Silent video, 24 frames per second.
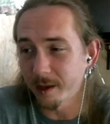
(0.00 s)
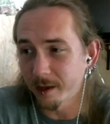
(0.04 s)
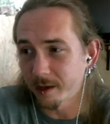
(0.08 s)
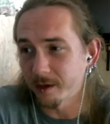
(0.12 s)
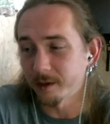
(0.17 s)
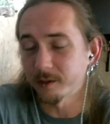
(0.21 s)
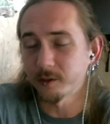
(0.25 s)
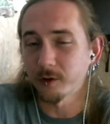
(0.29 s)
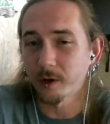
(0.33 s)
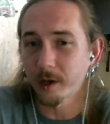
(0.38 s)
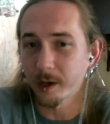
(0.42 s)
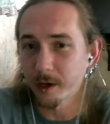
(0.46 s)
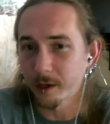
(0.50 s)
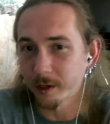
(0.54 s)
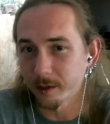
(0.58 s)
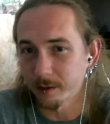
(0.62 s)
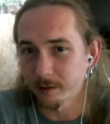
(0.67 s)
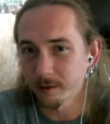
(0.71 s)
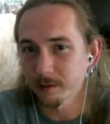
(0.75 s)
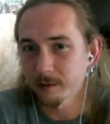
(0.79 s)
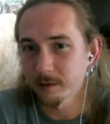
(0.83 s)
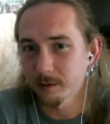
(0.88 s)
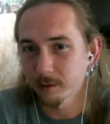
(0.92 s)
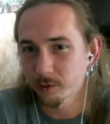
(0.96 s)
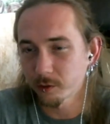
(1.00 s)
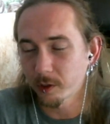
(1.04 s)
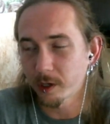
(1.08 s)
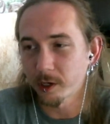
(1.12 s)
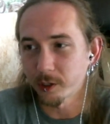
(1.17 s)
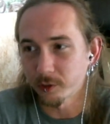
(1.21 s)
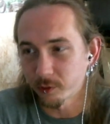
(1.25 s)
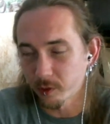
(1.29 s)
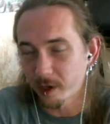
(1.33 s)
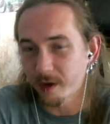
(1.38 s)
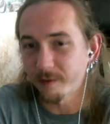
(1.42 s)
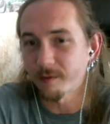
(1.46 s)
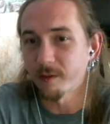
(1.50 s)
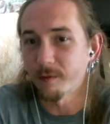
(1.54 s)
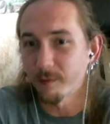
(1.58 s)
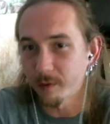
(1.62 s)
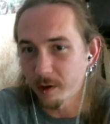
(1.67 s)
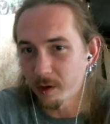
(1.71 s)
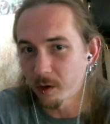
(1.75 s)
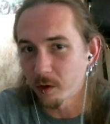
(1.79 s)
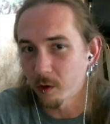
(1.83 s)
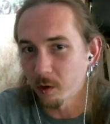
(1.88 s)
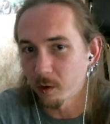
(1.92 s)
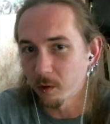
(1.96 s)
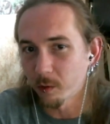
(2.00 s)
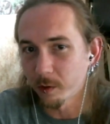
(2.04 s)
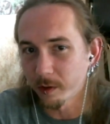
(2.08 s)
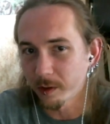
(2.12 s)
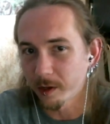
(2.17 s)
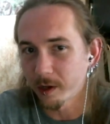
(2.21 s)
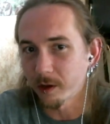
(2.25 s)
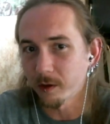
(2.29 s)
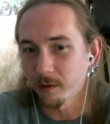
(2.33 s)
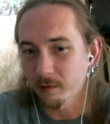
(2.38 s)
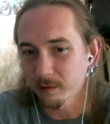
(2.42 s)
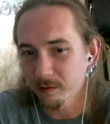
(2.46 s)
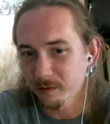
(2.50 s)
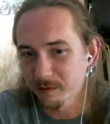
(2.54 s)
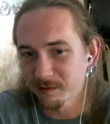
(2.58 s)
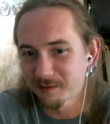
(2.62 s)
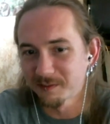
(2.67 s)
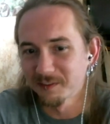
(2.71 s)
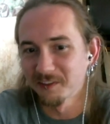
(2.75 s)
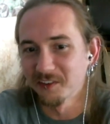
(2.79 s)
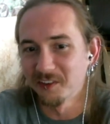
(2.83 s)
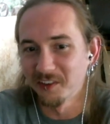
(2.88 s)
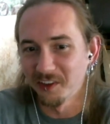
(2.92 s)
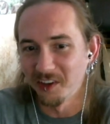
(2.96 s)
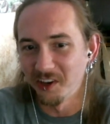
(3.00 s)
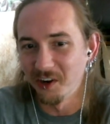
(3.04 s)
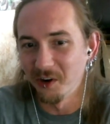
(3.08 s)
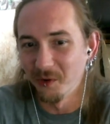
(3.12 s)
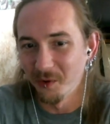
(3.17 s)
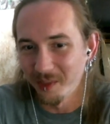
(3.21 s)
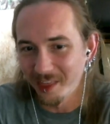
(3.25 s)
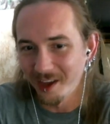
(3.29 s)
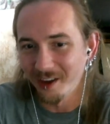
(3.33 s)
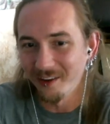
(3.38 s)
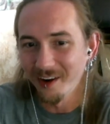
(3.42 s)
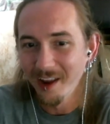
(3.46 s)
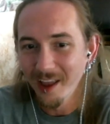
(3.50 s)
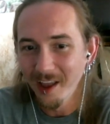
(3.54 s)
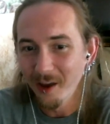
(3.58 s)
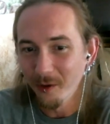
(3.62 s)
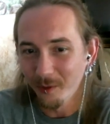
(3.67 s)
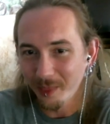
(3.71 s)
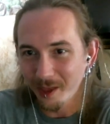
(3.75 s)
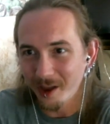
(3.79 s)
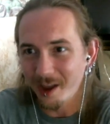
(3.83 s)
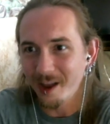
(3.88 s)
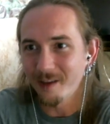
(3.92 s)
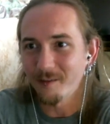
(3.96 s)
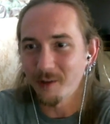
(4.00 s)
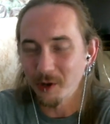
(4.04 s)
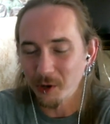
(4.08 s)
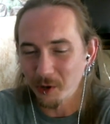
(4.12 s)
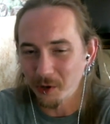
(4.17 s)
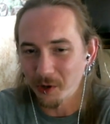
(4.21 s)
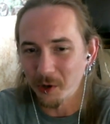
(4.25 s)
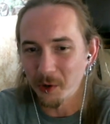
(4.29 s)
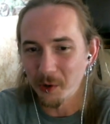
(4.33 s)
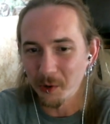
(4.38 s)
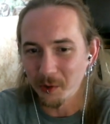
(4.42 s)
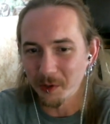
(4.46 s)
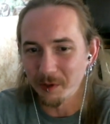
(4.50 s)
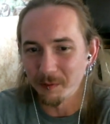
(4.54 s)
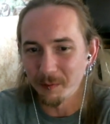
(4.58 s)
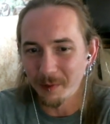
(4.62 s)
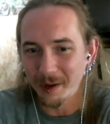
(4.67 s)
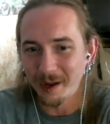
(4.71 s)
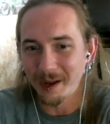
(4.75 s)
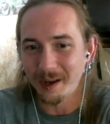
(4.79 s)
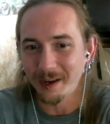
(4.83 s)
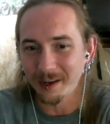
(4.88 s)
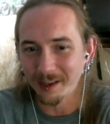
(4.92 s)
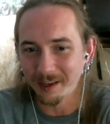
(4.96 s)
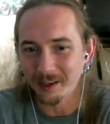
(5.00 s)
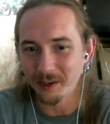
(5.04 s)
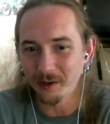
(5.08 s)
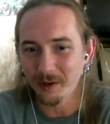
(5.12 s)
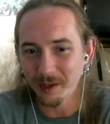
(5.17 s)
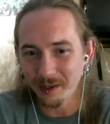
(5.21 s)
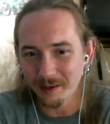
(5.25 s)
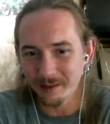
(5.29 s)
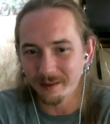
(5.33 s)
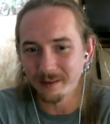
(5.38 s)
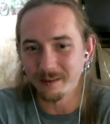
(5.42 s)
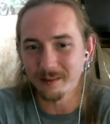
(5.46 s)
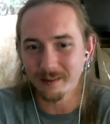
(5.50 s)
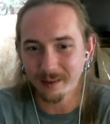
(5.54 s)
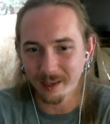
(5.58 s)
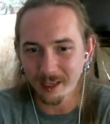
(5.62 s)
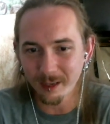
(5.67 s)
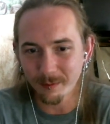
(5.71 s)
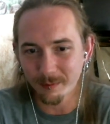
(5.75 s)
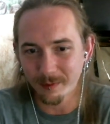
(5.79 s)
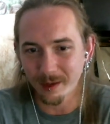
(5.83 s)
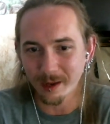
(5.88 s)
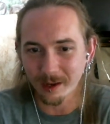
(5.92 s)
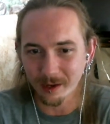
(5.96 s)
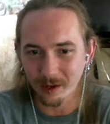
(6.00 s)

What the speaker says: to try to drive the vehicle without having your goal in mind. Like you need to keep that